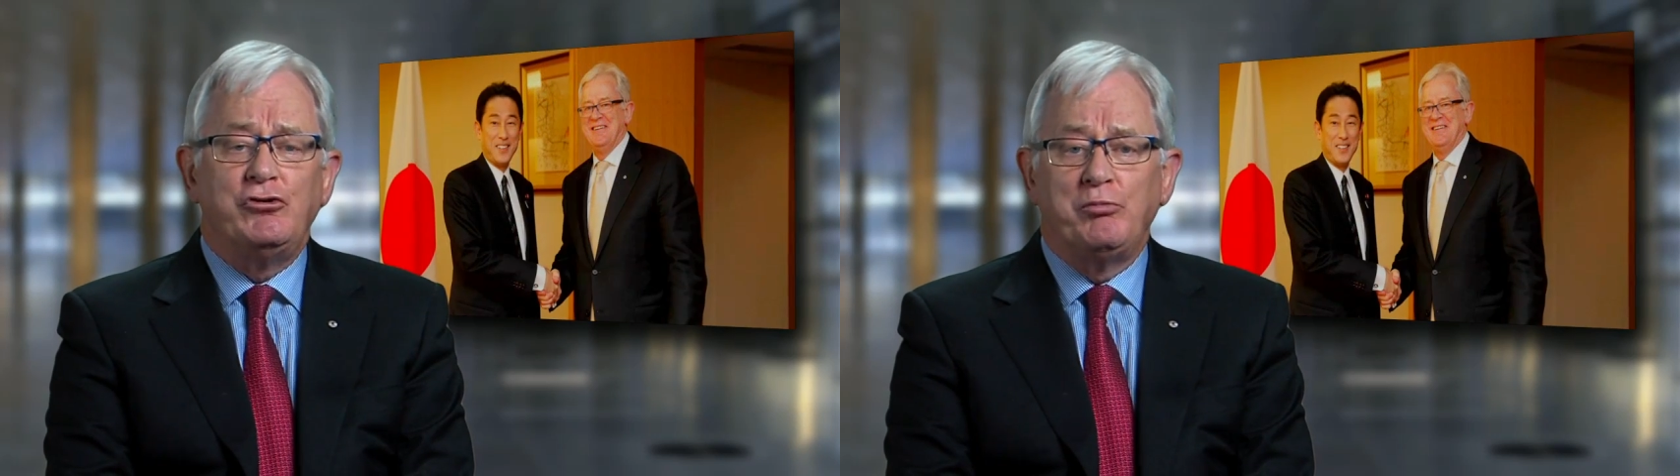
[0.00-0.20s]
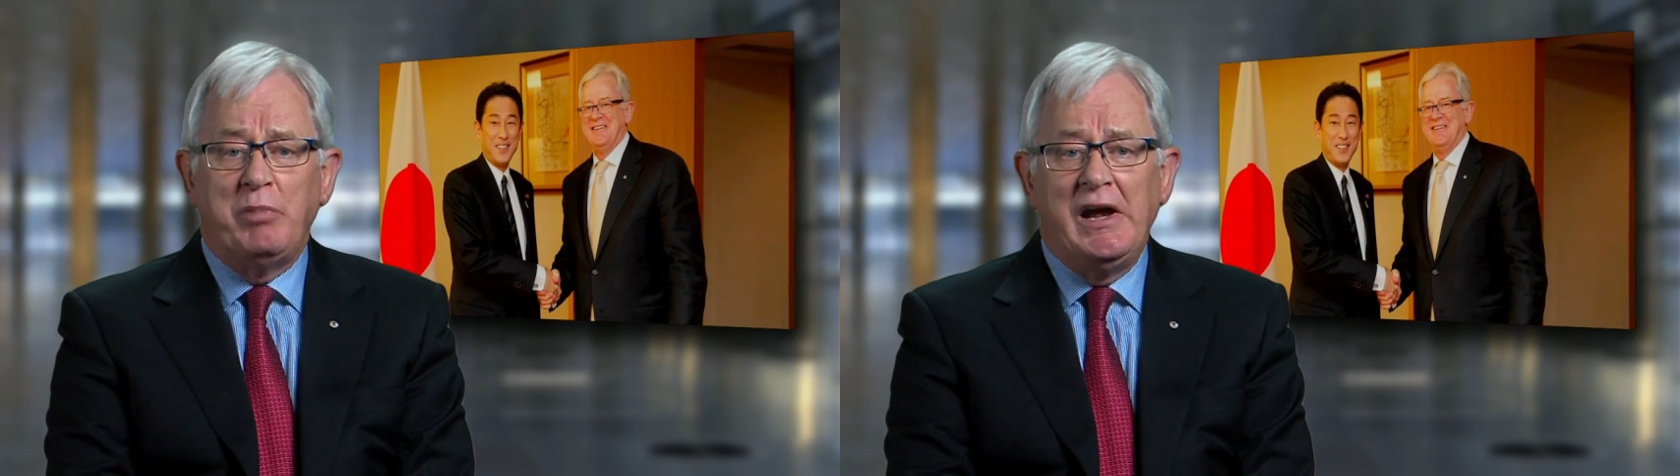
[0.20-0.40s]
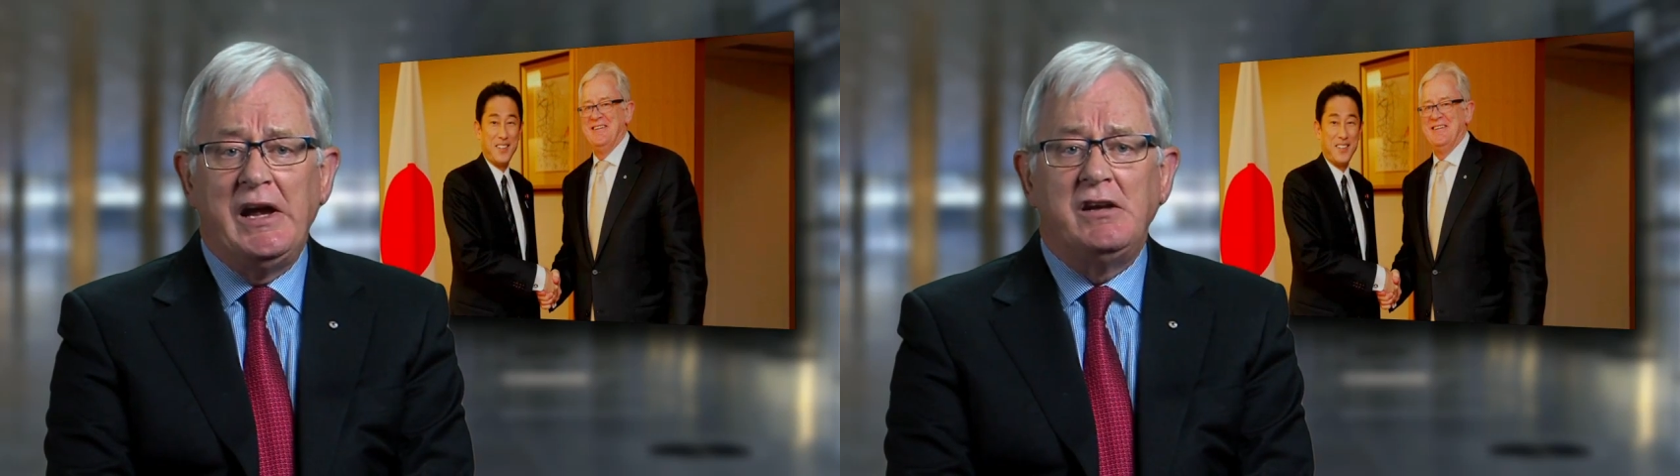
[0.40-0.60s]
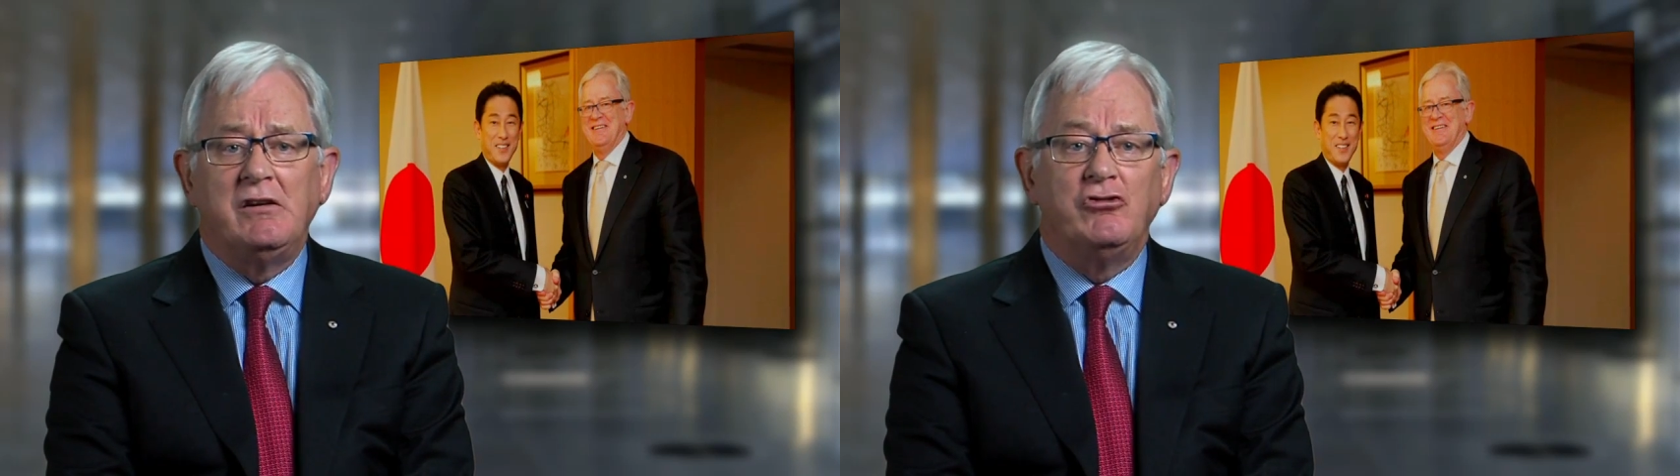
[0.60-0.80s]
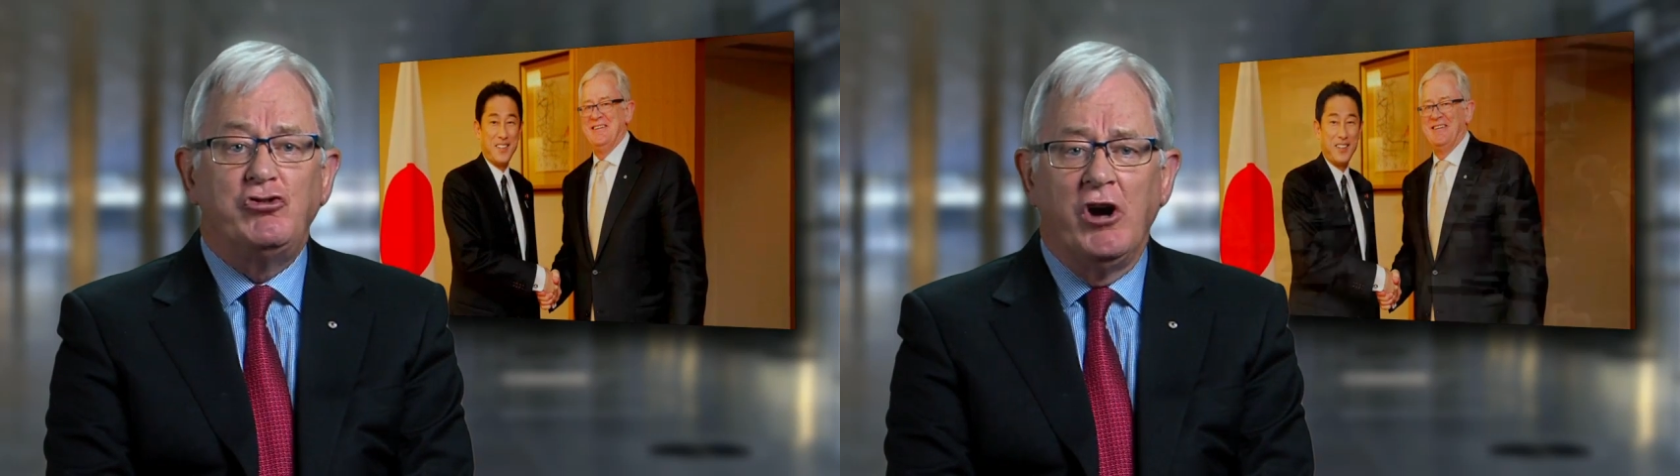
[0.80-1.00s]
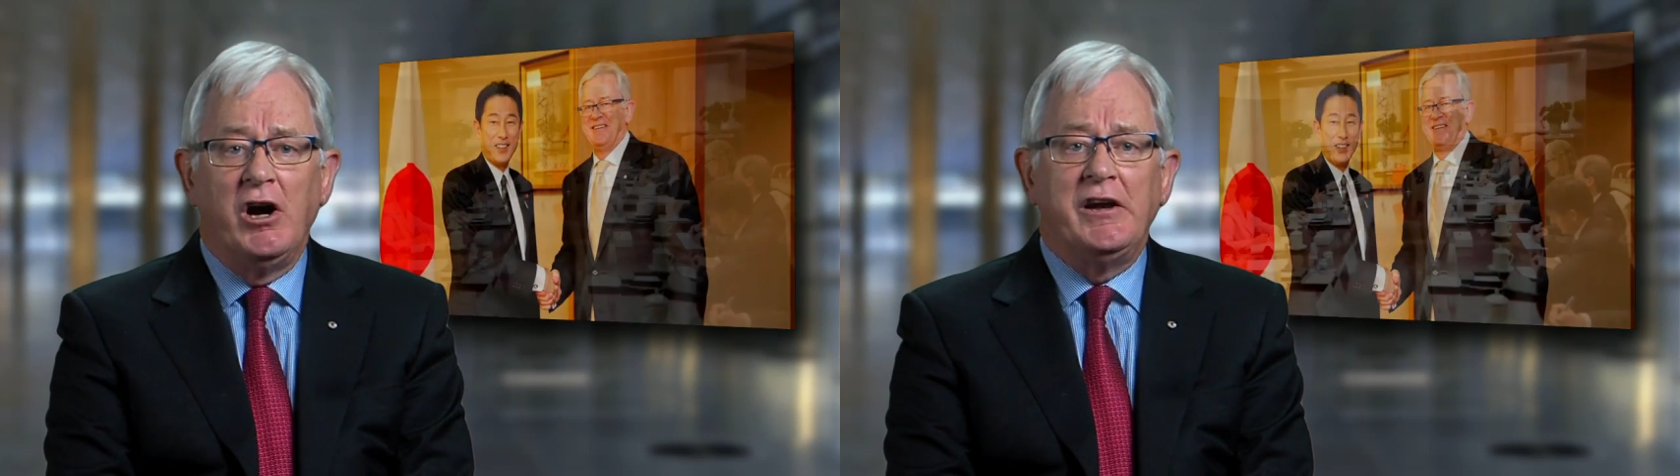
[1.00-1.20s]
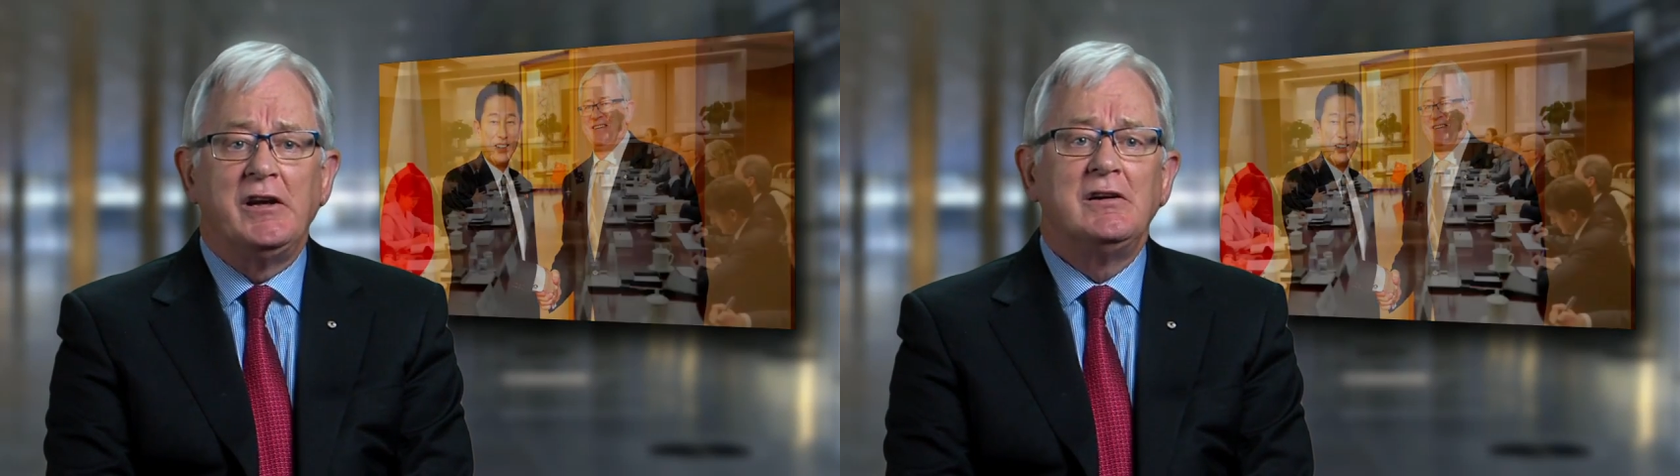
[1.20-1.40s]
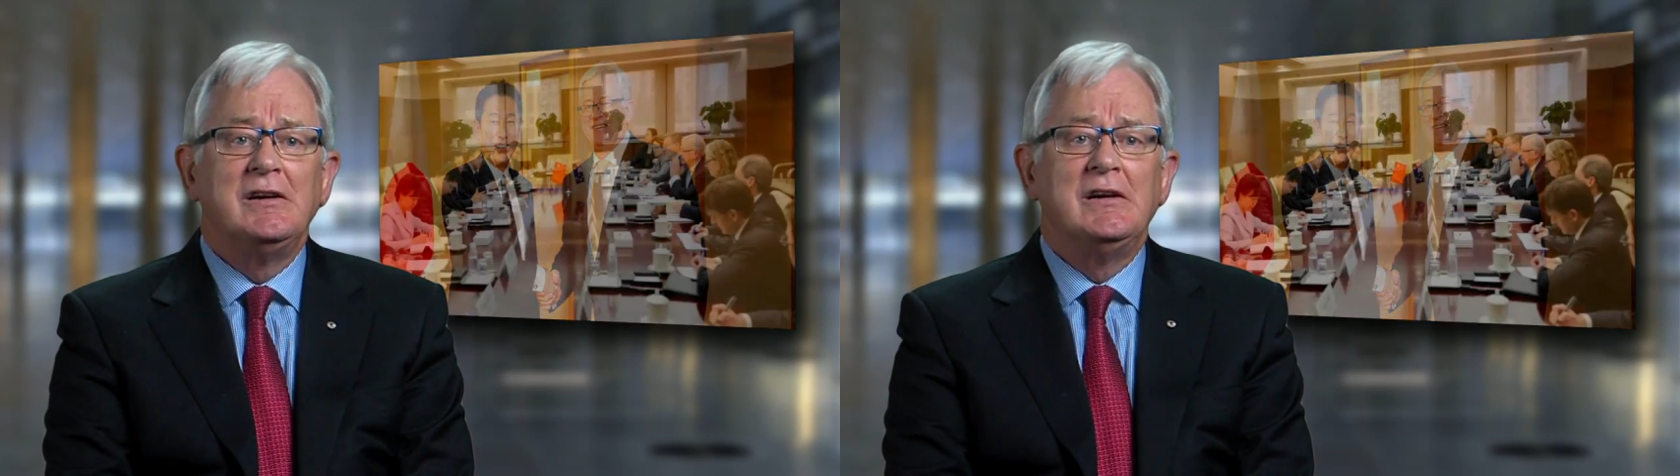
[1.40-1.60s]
Japan and China